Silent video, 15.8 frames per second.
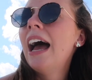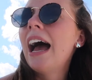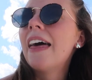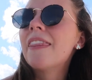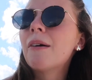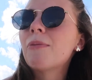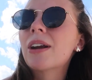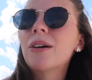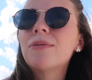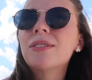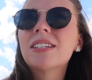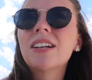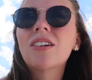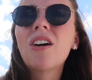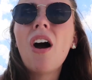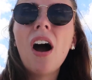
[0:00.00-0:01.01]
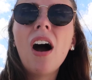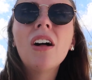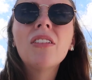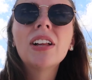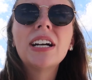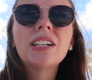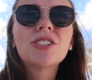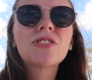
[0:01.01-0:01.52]
And then when I was in
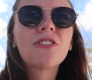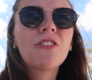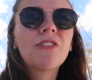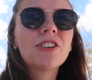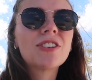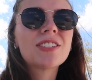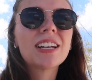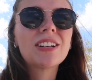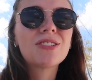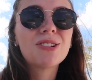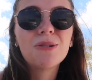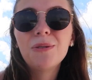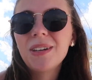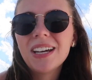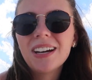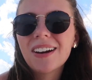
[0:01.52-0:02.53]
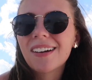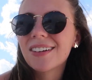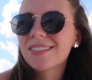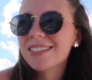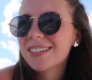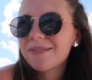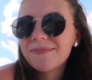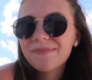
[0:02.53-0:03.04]
college for the first like two
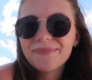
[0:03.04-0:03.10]
years,